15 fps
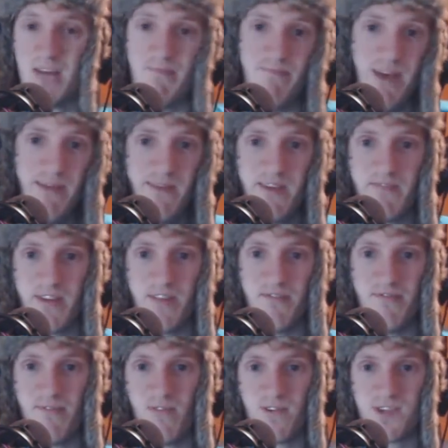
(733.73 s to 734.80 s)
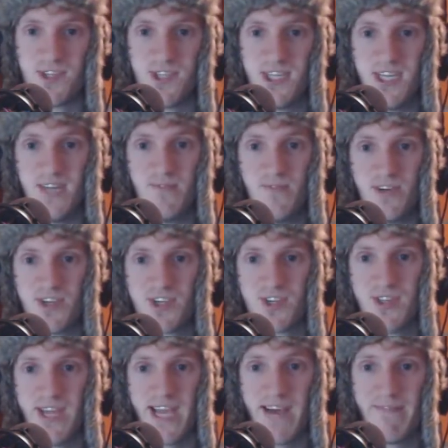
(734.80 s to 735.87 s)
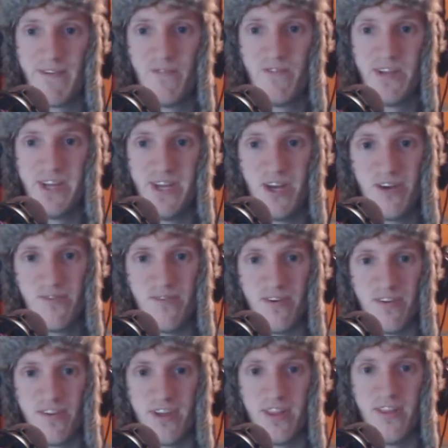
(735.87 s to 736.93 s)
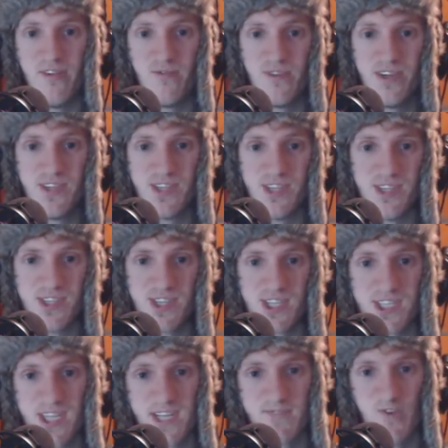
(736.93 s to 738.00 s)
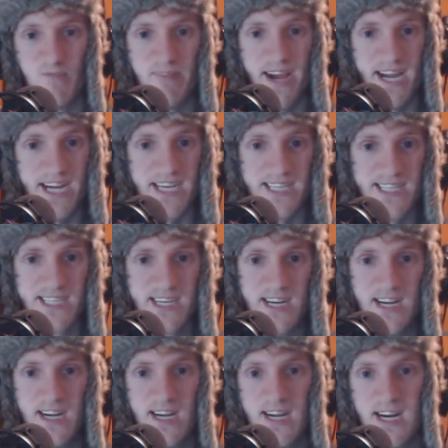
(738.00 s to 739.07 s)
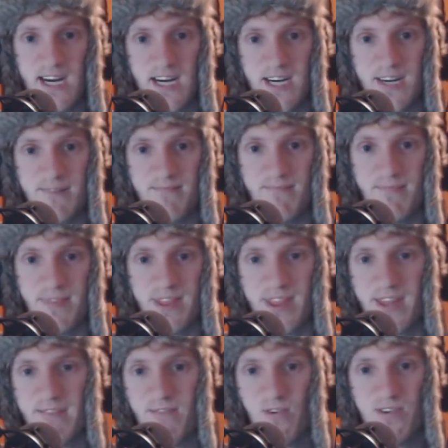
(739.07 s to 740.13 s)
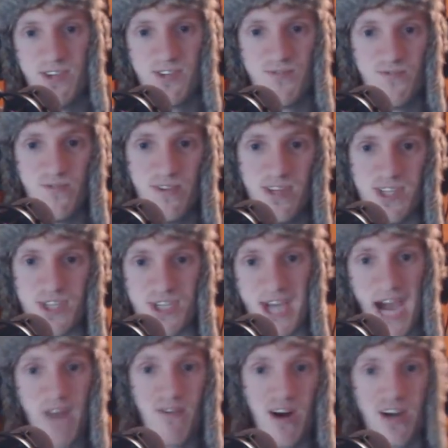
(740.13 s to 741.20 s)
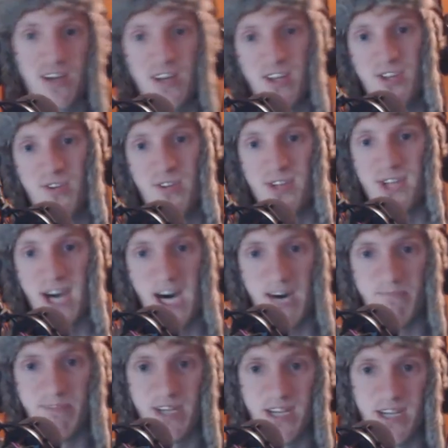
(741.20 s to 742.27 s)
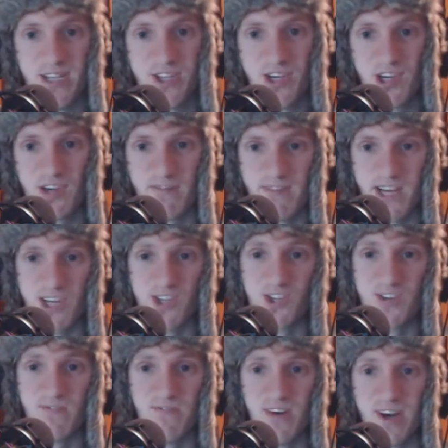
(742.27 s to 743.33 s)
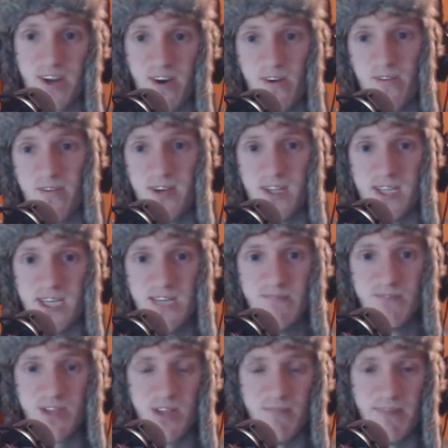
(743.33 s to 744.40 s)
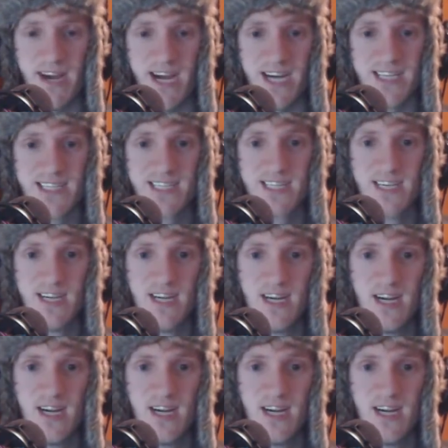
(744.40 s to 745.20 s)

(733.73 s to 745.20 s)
maybe even the 4th seed, which they haven't really dealt with in their recent successful past. They've always really skyrocketed to the top and took advantage of unhealthy teams in the past.